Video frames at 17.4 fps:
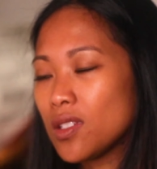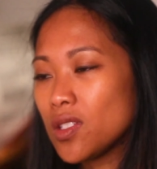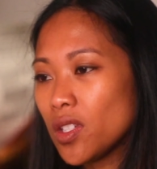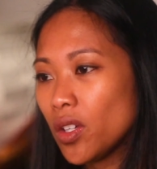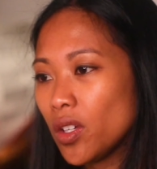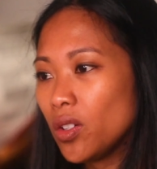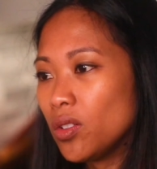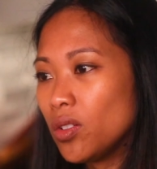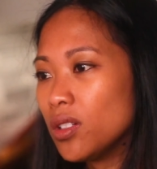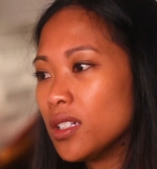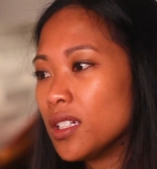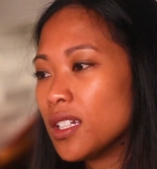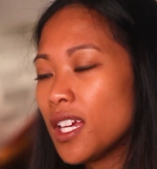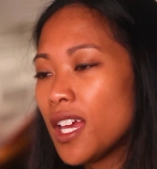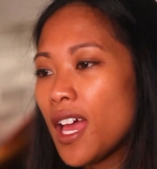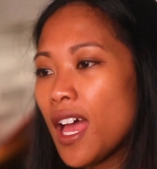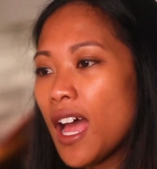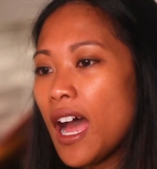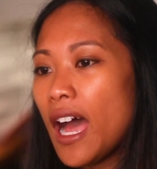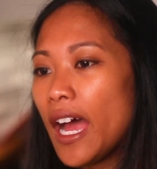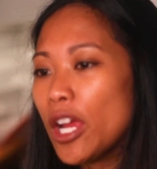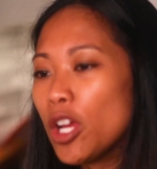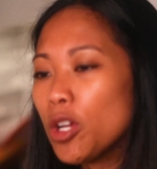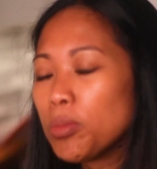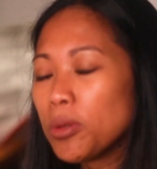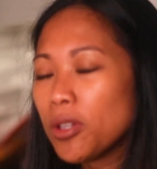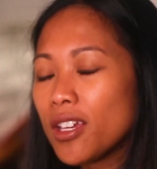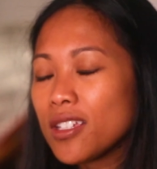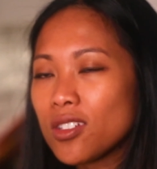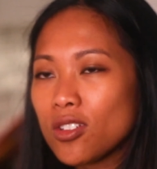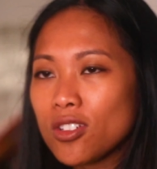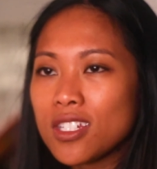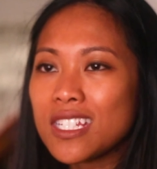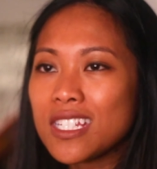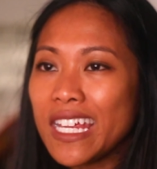So I hope you guys
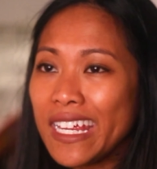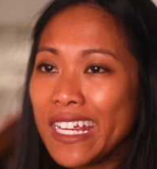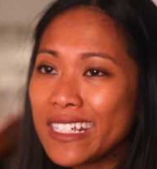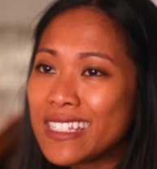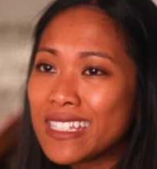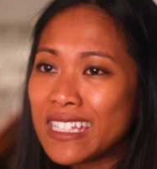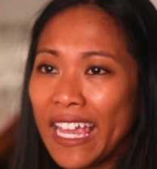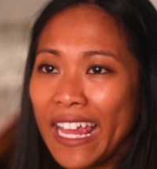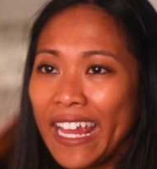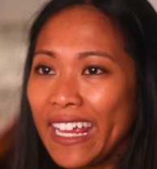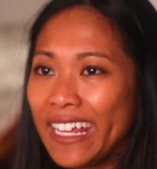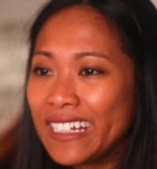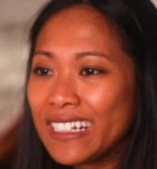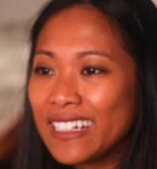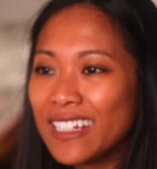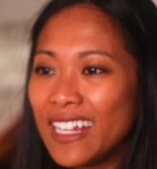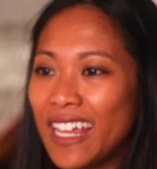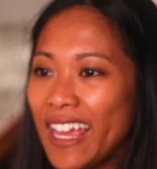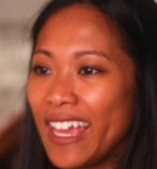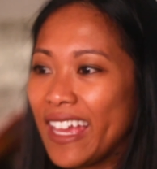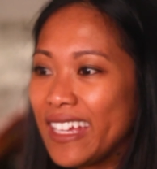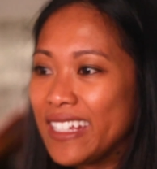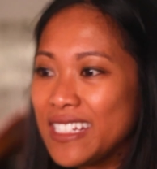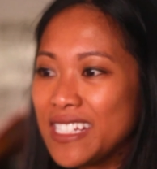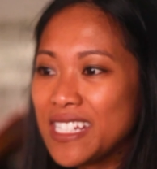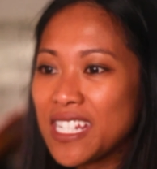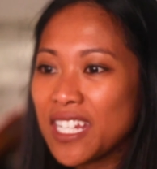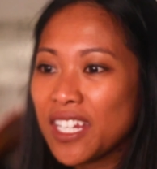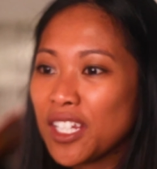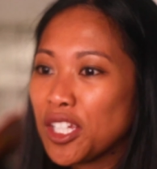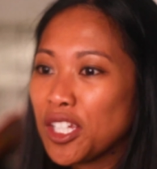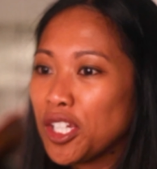are staying sane and